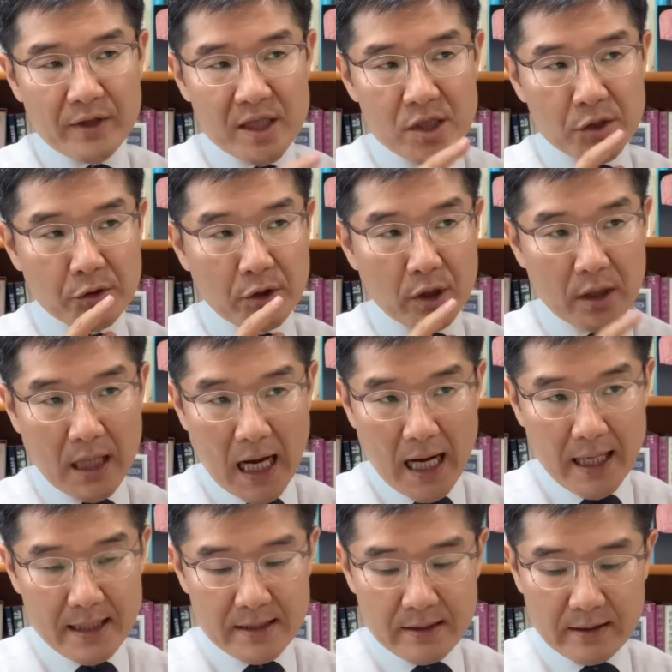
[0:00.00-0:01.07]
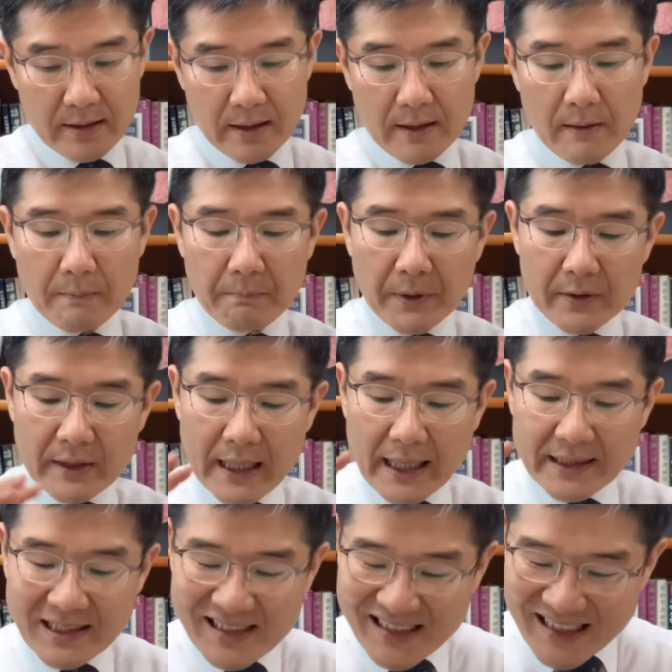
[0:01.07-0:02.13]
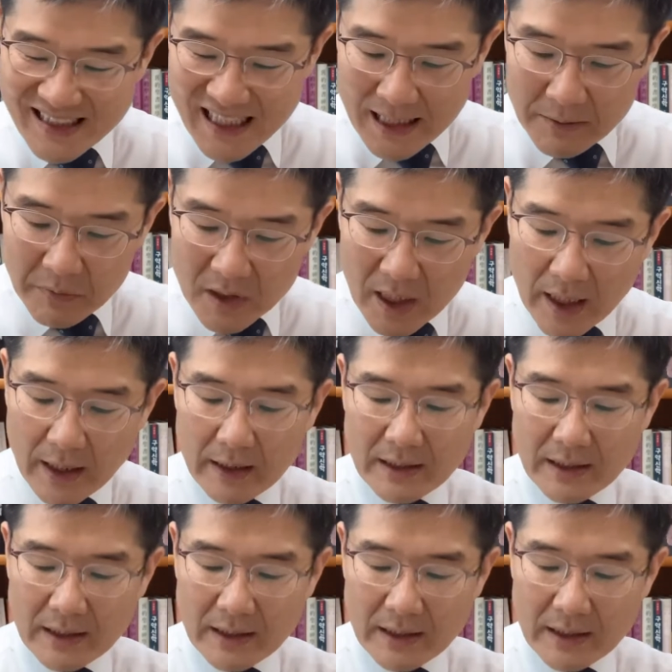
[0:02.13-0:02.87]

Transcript: Israelites, but at the same time,